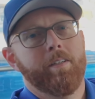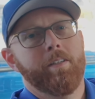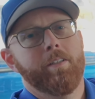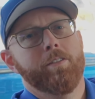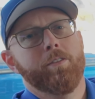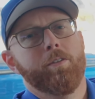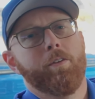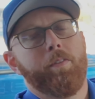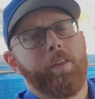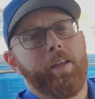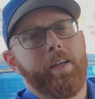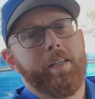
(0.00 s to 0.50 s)

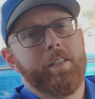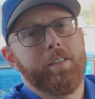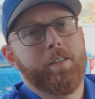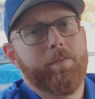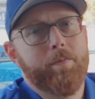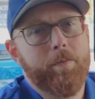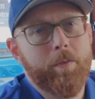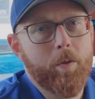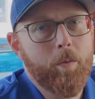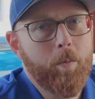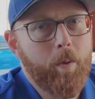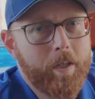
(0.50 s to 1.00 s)
So thanks
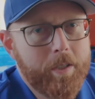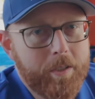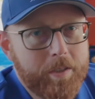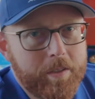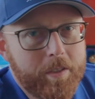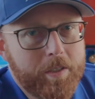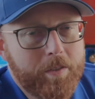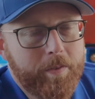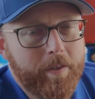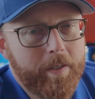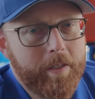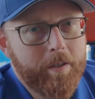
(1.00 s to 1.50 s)
for watching
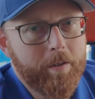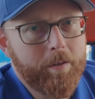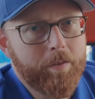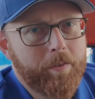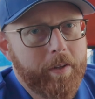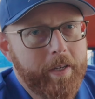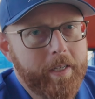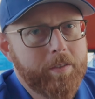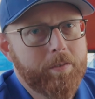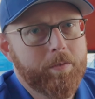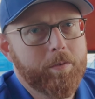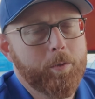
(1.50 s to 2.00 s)
this video,
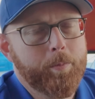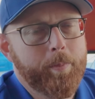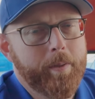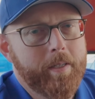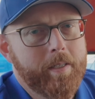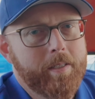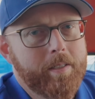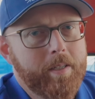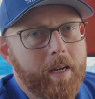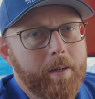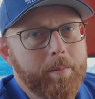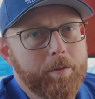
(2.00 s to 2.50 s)
thanks for
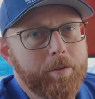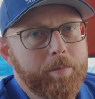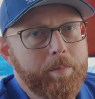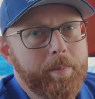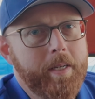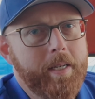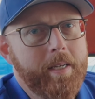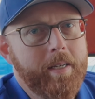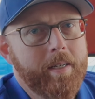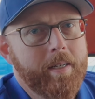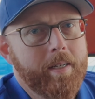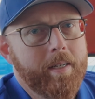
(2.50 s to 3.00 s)
spending time with
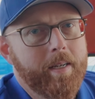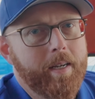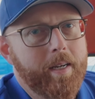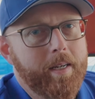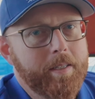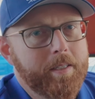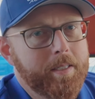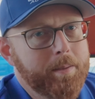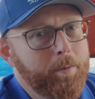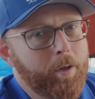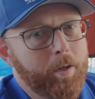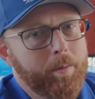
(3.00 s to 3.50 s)
me,
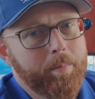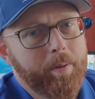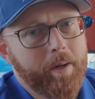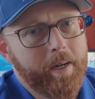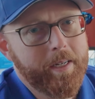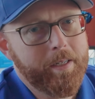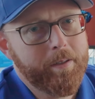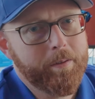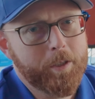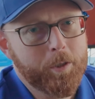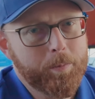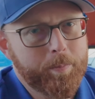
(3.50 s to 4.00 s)
and come on
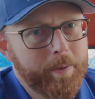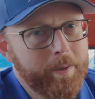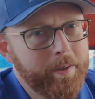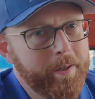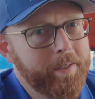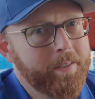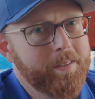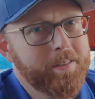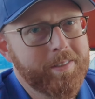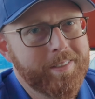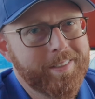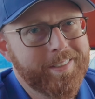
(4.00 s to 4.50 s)
by to
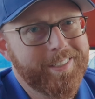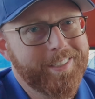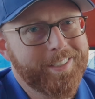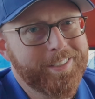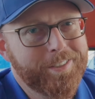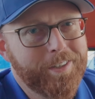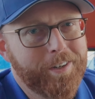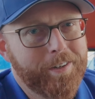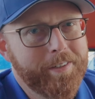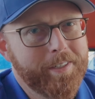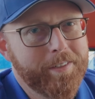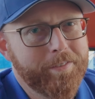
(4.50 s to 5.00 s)
experience the
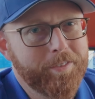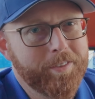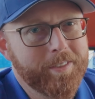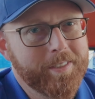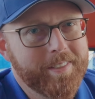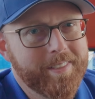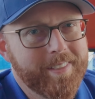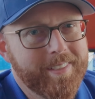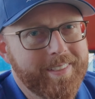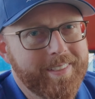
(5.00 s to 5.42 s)
6-star difference.